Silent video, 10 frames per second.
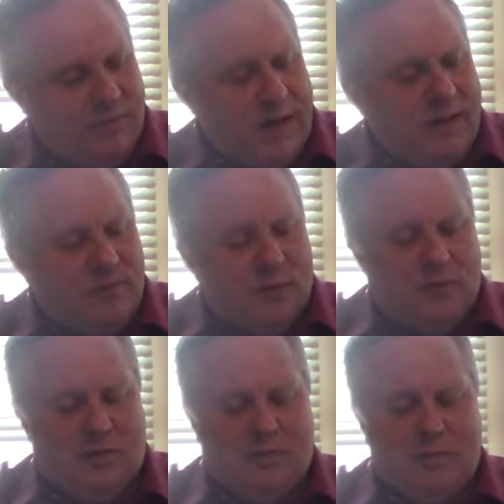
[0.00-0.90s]
Faith
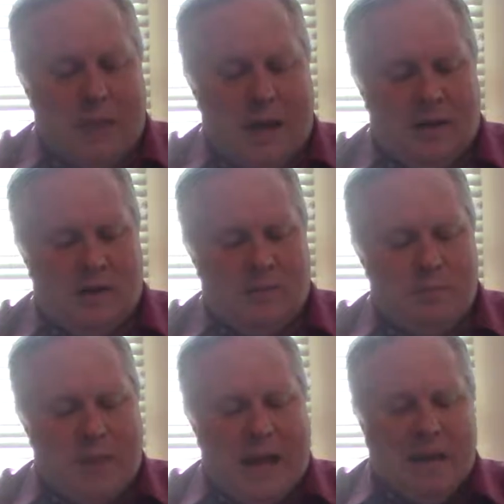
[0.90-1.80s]
versus
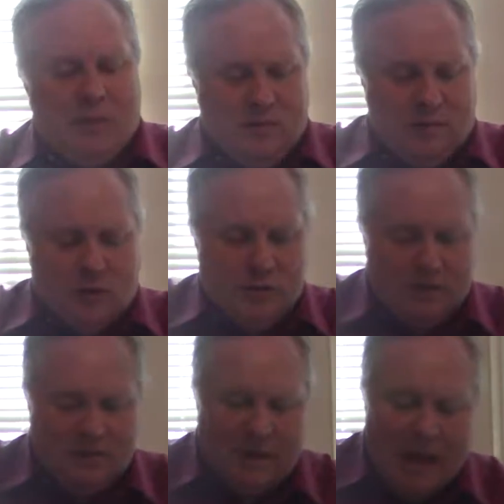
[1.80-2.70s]
modern Bible
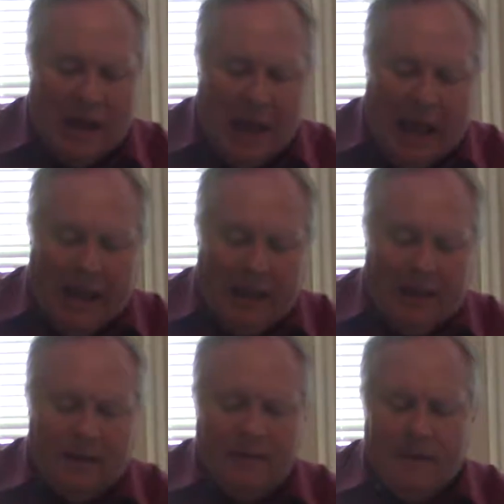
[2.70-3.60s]
versions,
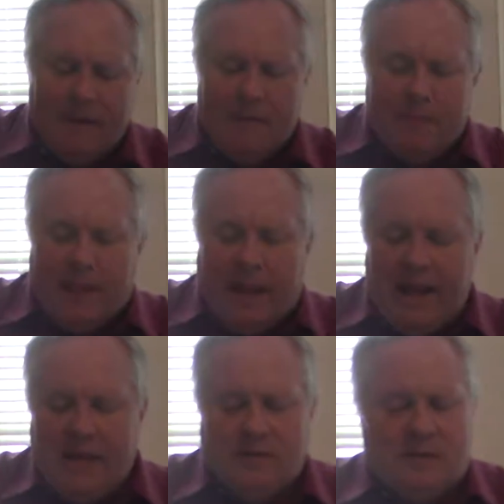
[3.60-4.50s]
and
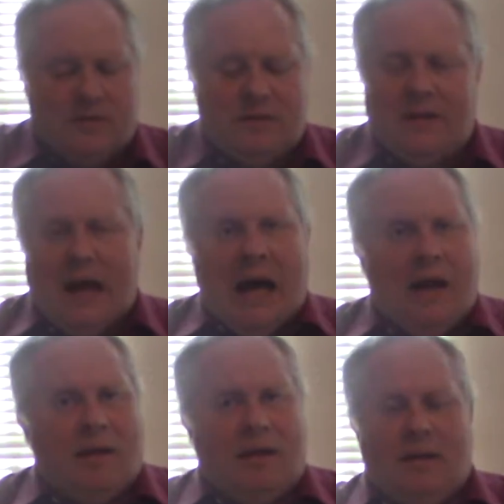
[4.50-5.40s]
he is a
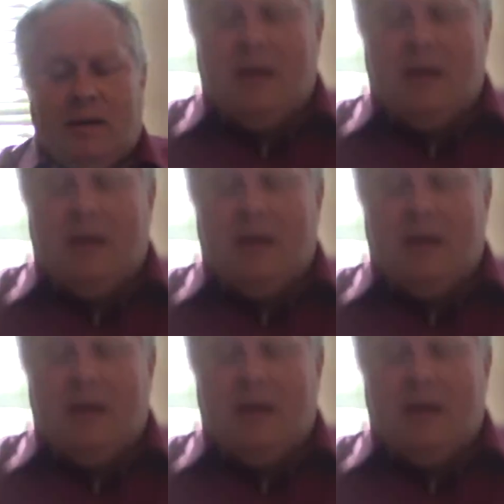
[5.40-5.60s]
scholar